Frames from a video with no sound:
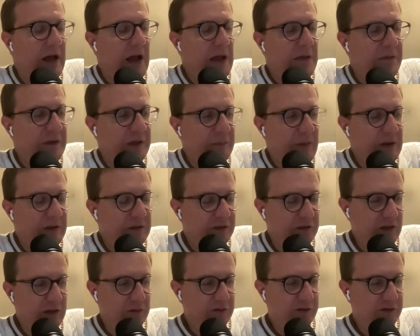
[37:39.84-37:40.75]
i think
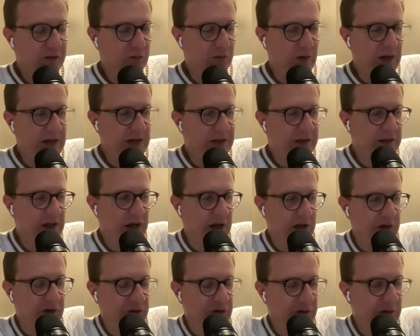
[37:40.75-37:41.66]
mexico is a great
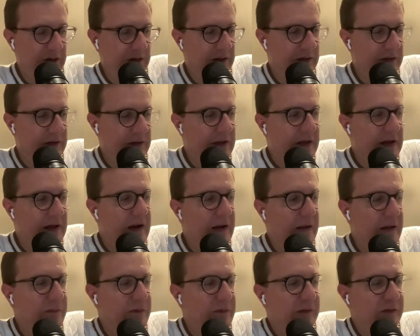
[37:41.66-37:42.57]
country
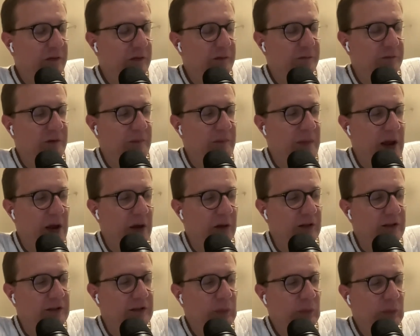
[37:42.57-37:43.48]
i think that for
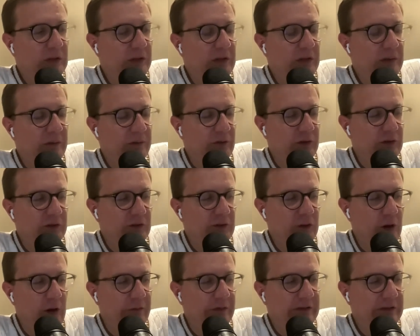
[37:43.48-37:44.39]
americans we're looking for a
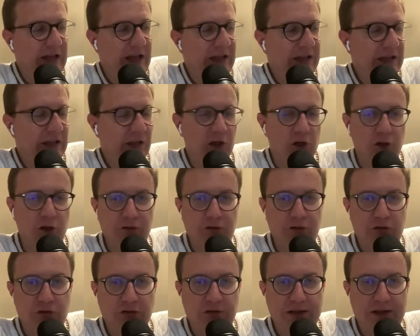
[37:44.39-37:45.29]
soft landing
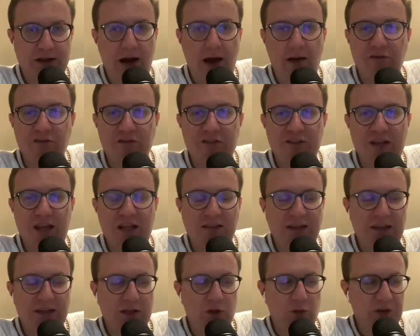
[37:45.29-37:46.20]
culturally obviously not
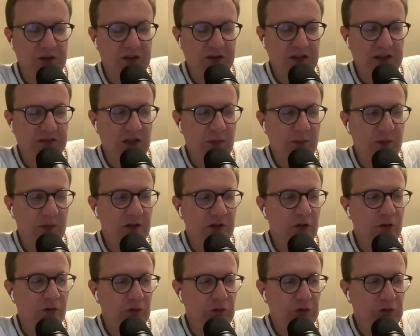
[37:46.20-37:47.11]
linguistically but
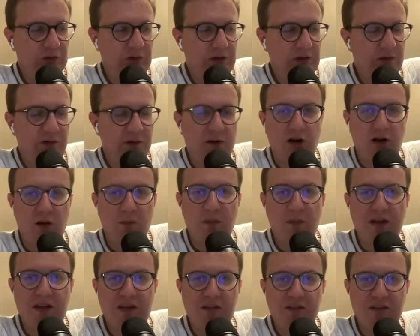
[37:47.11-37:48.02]
culturally there are
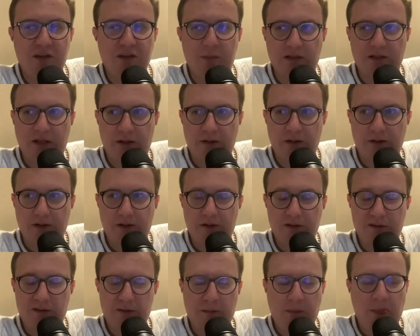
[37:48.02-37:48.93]
many
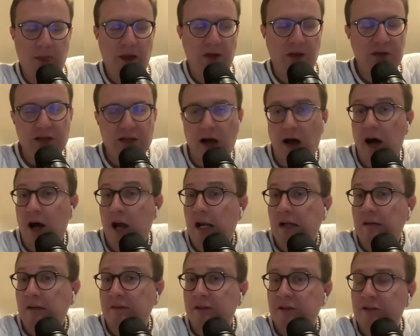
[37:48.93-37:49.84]
similarities i think
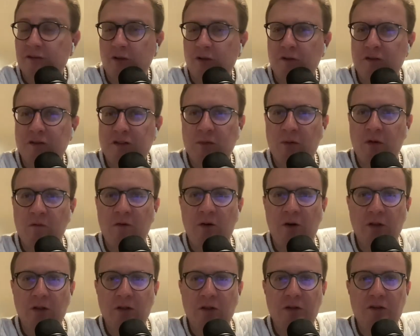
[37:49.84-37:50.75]
ireland is also a
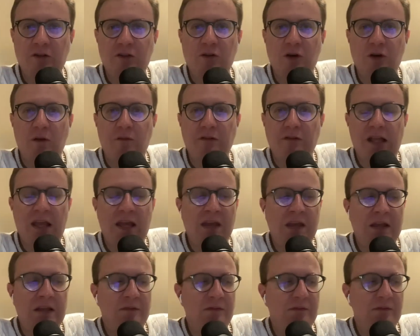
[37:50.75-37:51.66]
very good soft
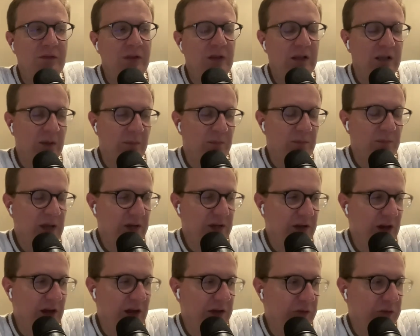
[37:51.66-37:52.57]
landing that can be
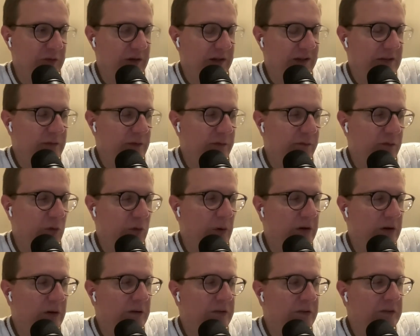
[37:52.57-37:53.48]
tax friendly for
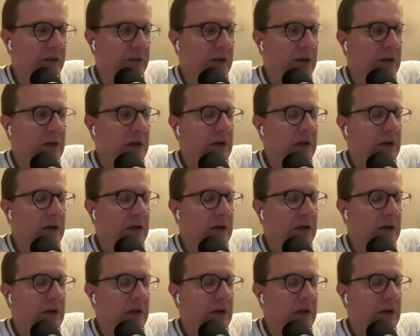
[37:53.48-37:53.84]
foreigners